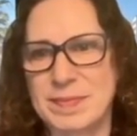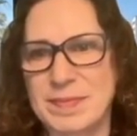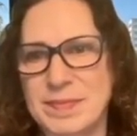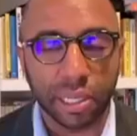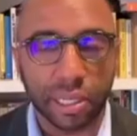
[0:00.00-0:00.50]

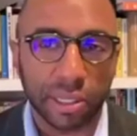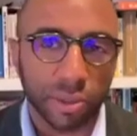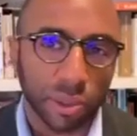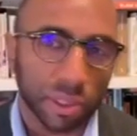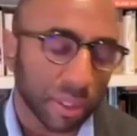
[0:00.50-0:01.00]
I can take
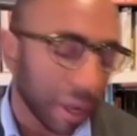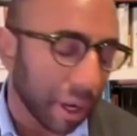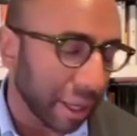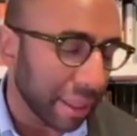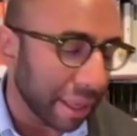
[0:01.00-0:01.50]
this one to
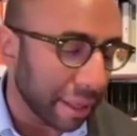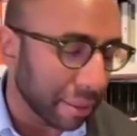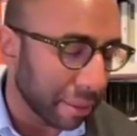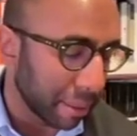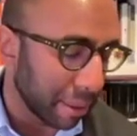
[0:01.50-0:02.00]
start. I think
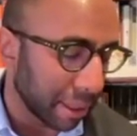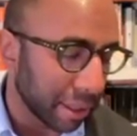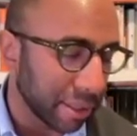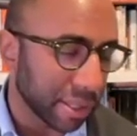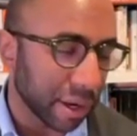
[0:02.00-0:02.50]
the
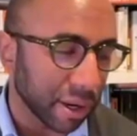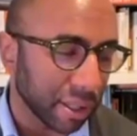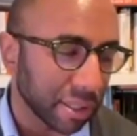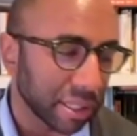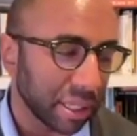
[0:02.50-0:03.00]

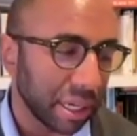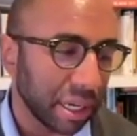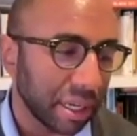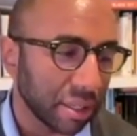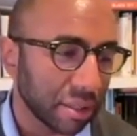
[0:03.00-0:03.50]
concerns
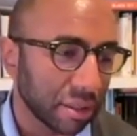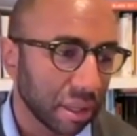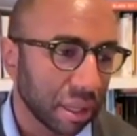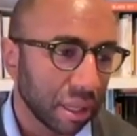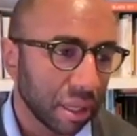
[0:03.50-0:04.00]
uh,
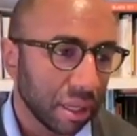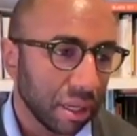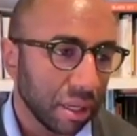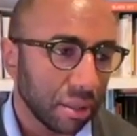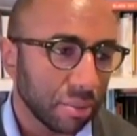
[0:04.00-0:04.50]

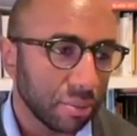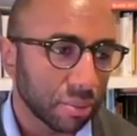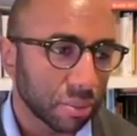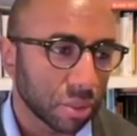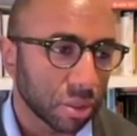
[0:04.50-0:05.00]

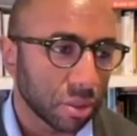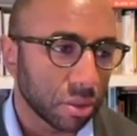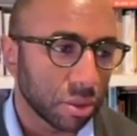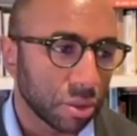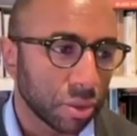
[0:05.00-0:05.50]
um,
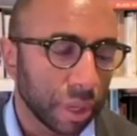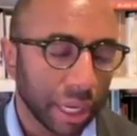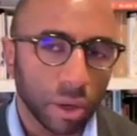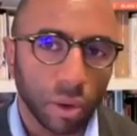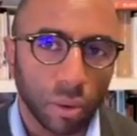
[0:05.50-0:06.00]
do
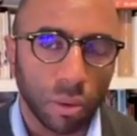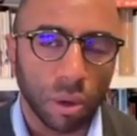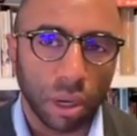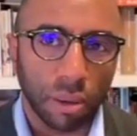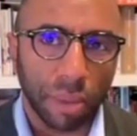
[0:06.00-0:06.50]
echo
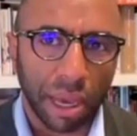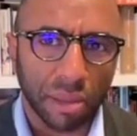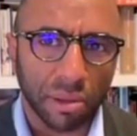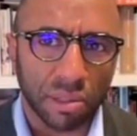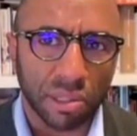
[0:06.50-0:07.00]
uh,
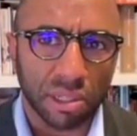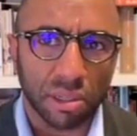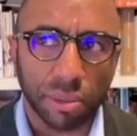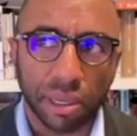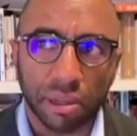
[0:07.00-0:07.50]
Matthew's
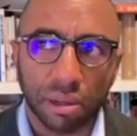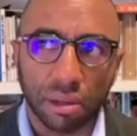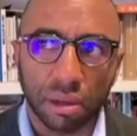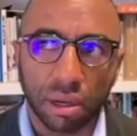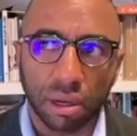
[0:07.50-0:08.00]
sentiment
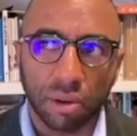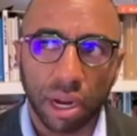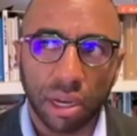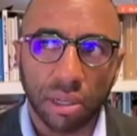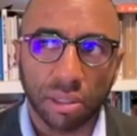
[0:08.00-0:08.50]

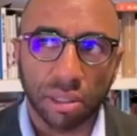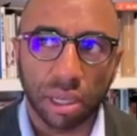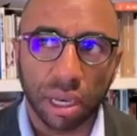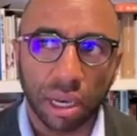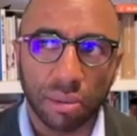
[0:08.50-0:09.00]

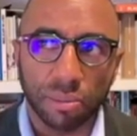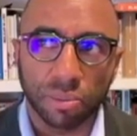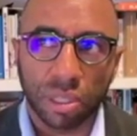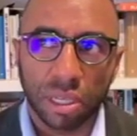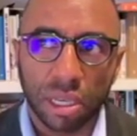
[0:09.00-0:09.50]
around um,